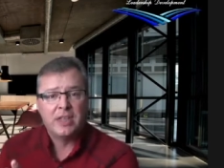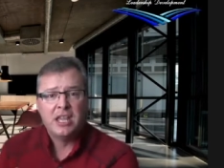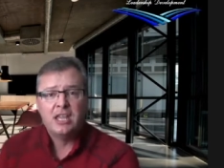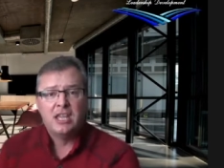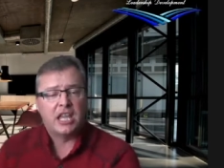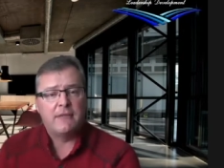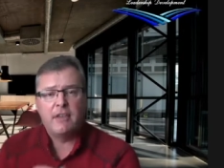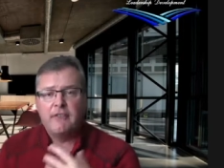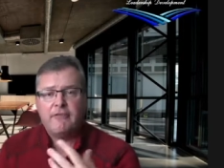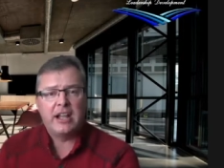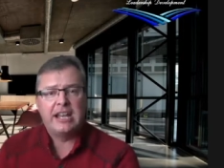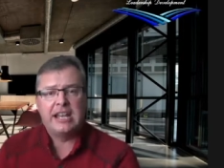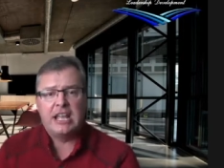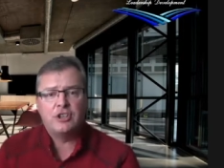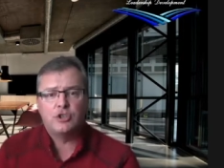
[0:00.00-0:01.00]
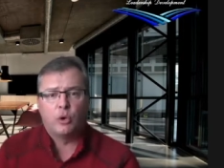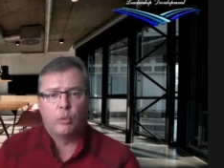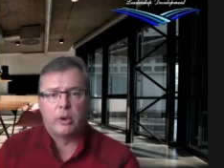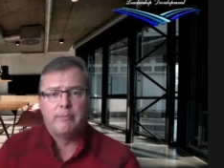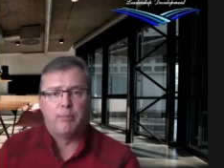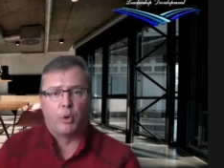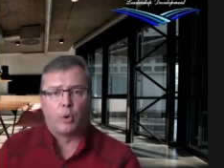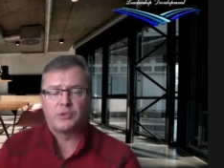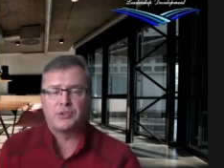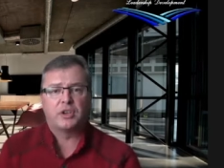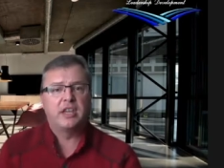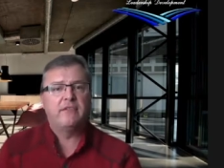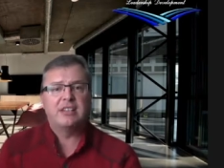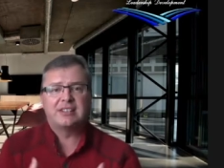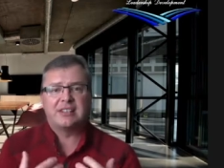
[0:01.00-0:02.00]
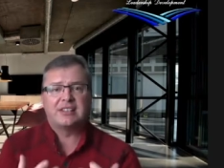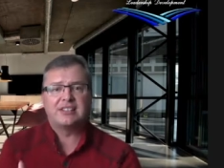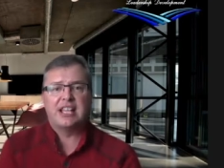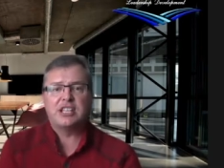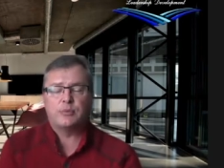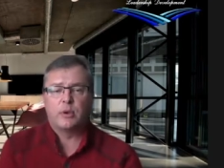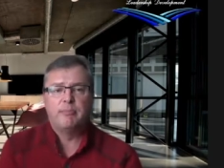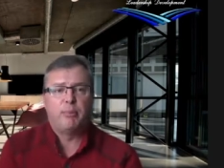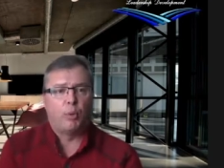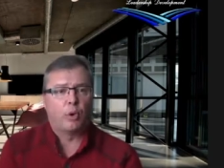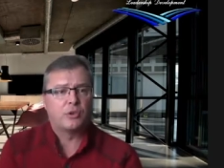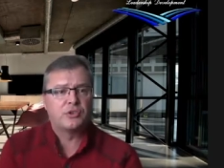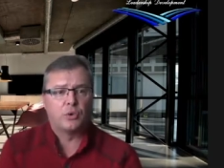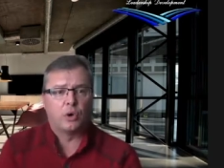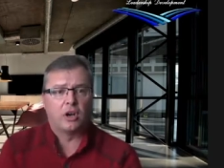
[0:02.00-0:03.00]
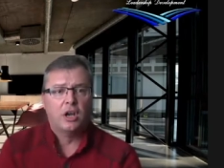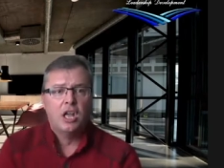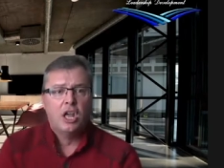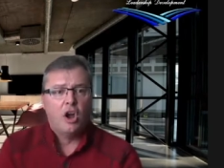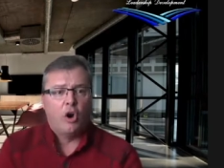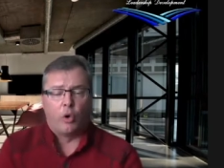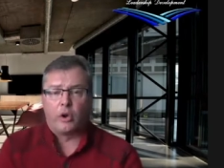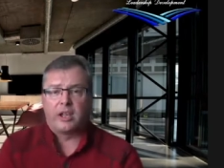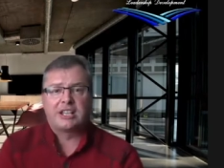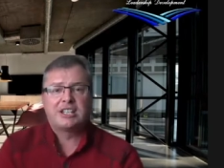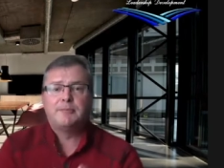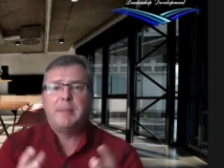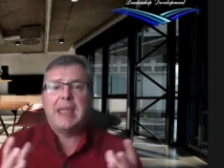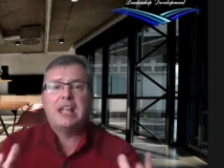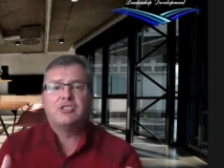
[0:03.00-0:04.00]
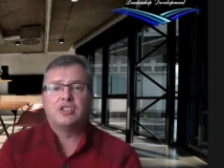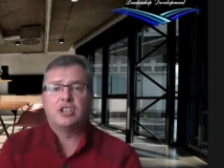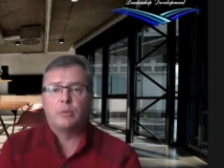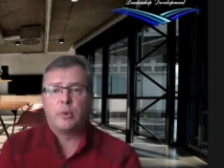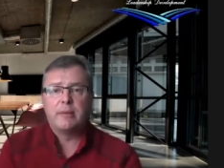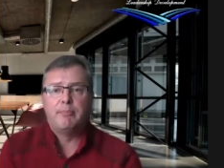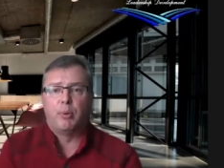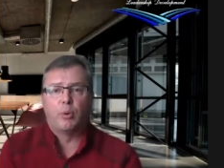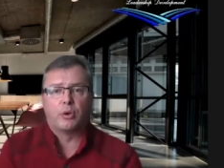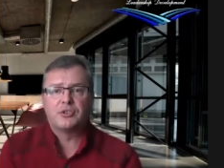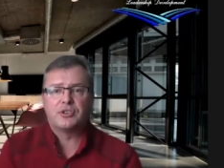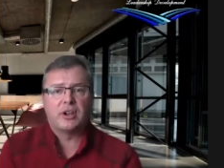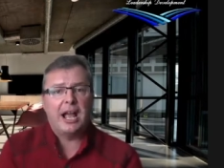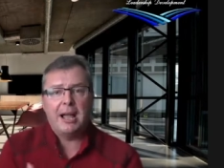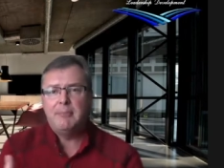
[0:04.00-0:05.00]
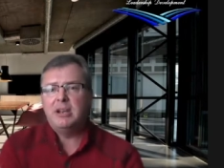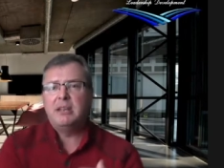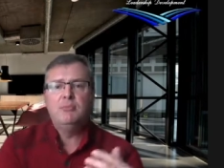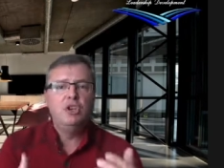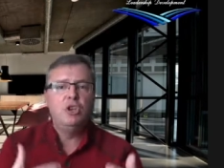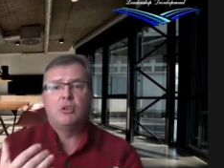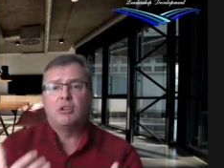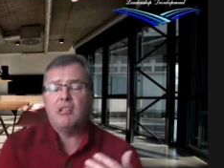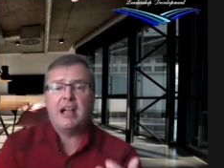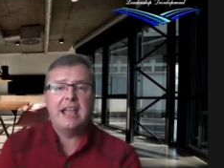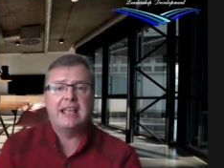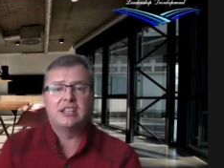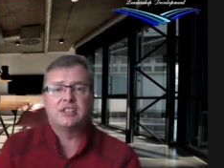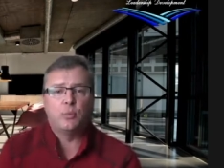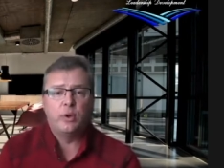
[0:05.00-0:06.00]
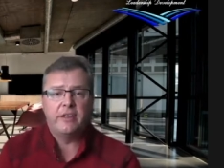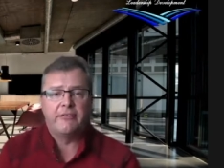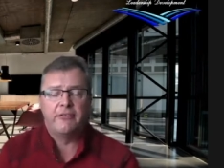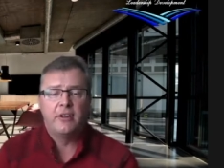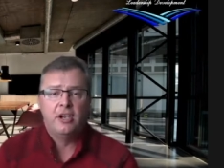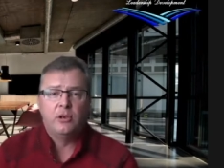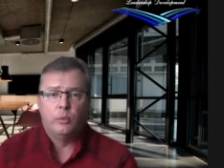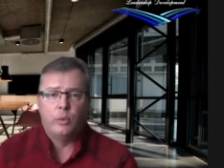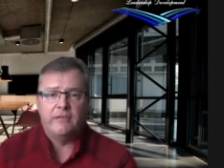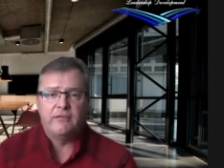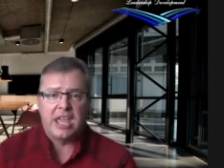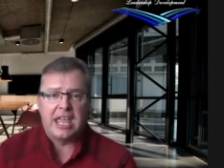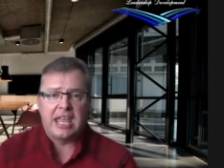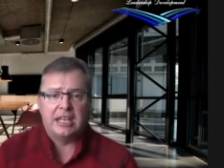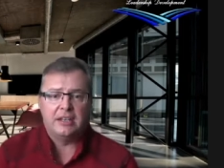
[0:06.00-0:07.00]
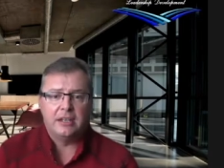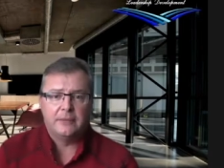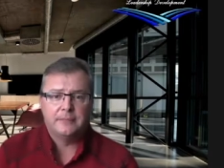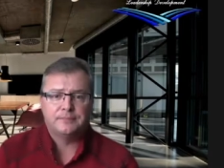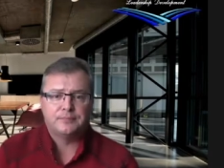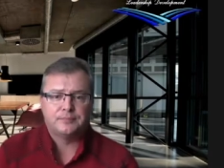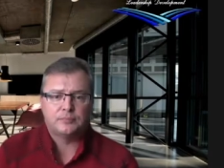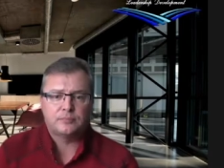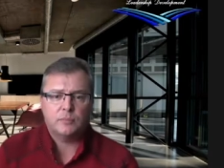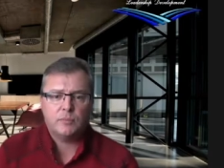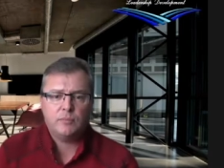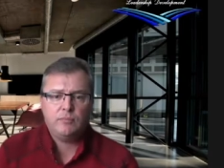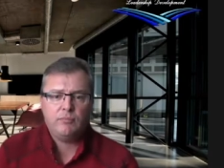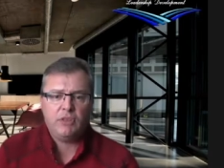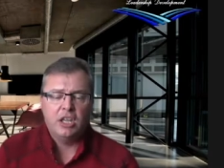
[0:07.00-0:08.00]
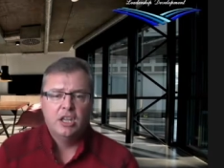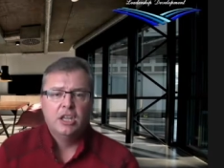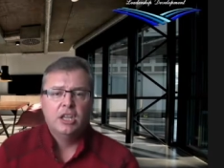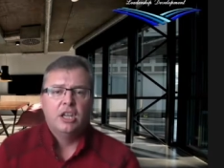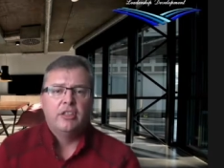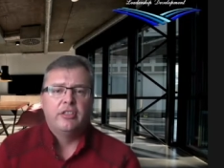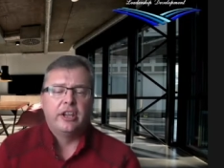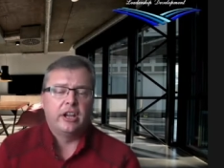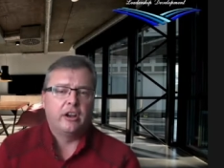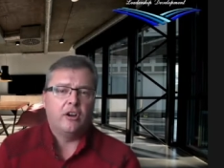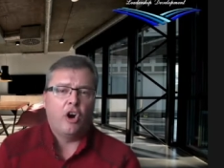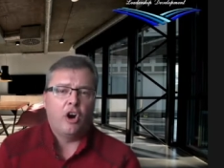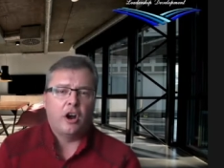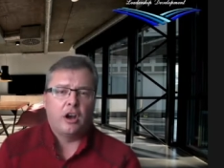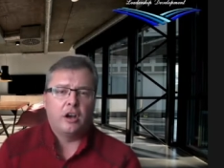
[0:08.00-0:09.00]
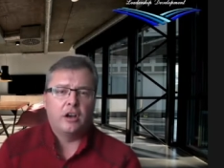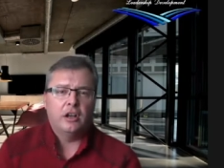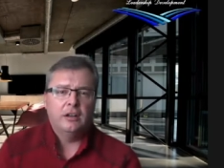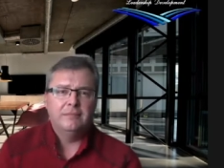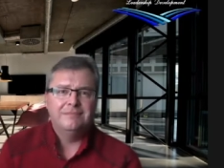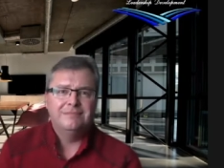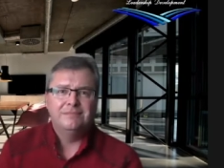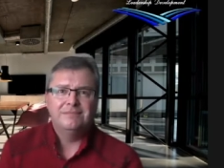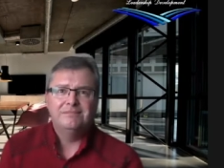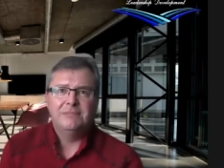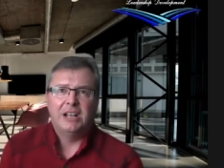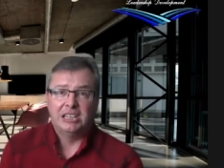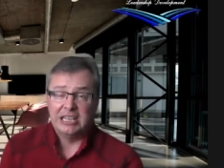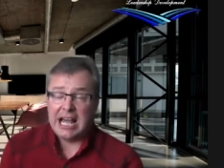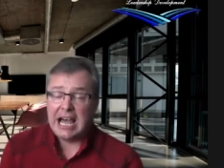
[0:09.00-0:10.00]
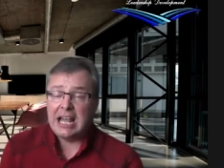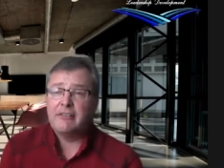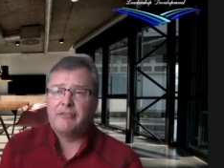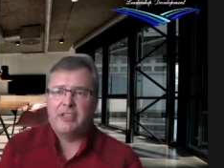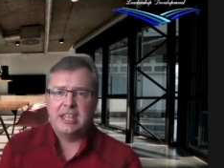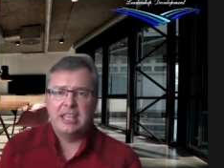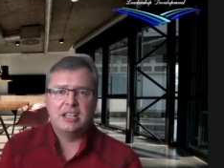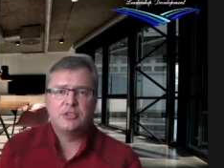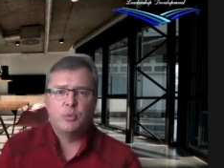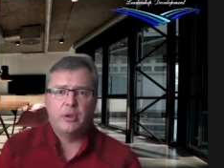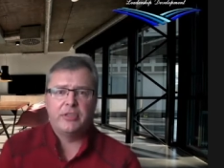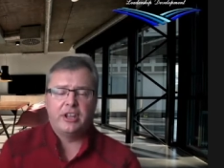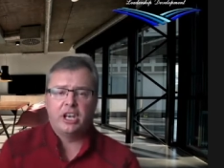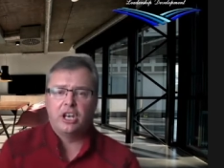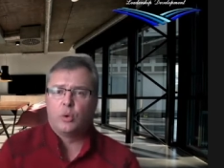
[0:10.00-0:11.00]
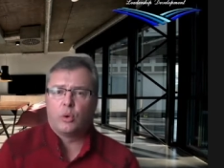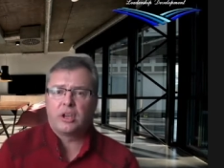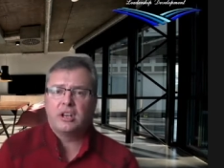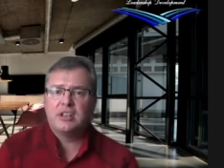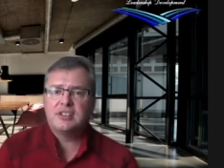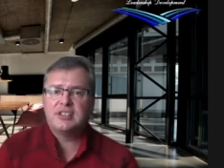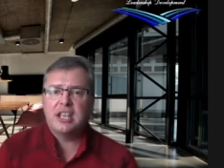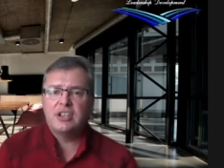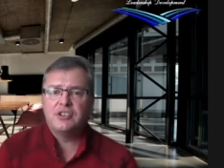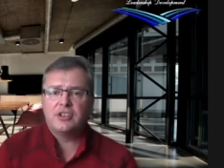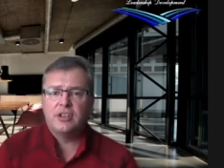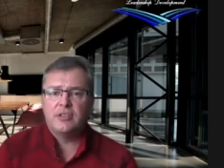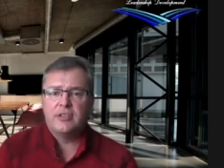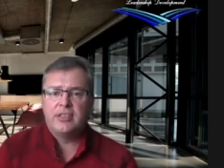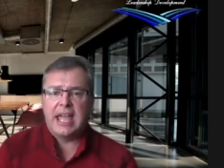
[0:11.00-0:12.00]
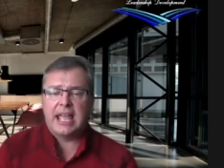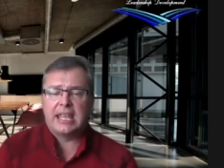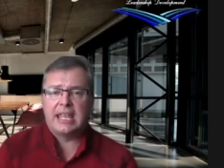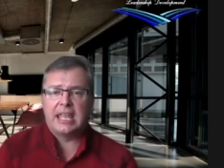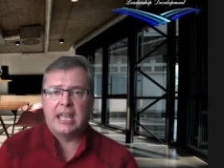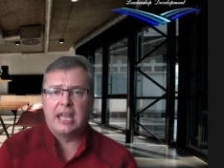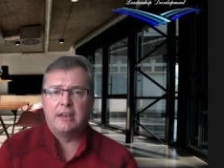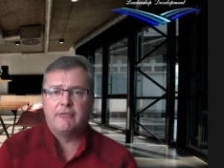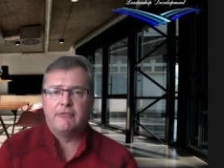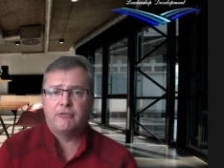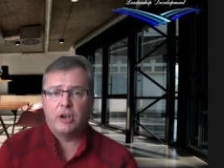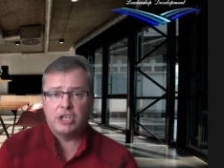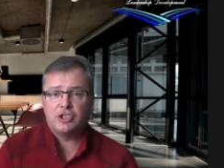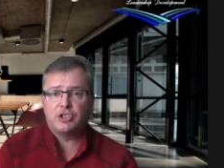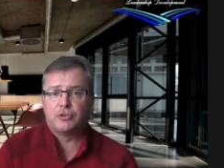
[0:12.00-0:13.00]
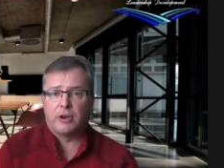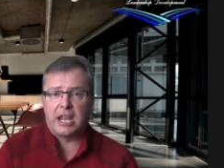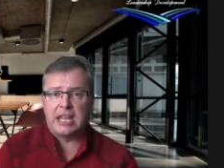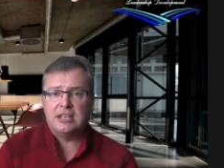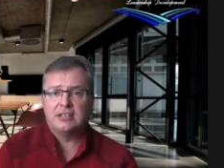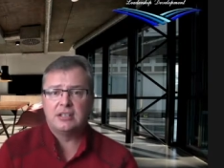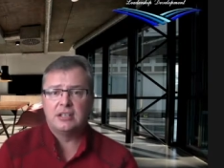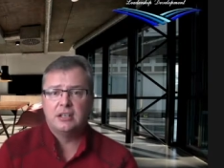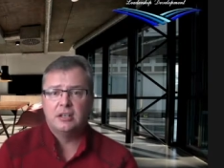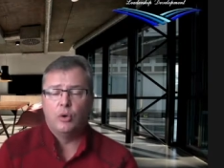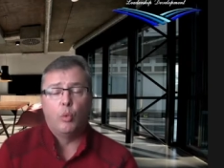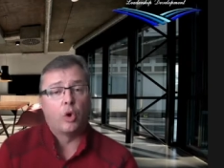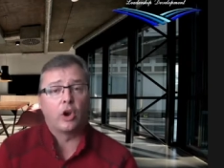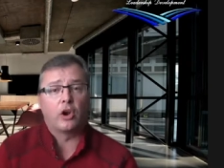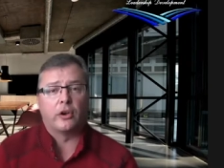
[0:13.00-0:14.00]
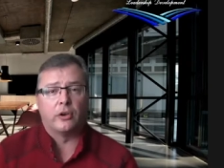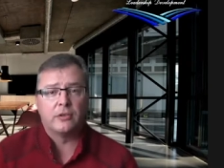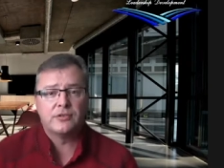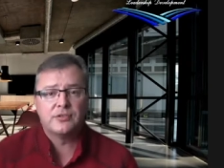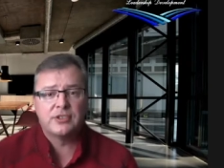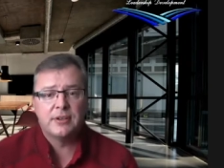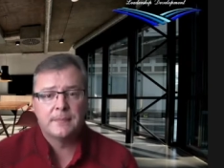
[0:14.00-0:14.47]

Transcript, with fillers: giving financial reports or giving success reports or or expansion reports or how many new clients we've we've gained there are a lot of things within an organization that can frustrate workers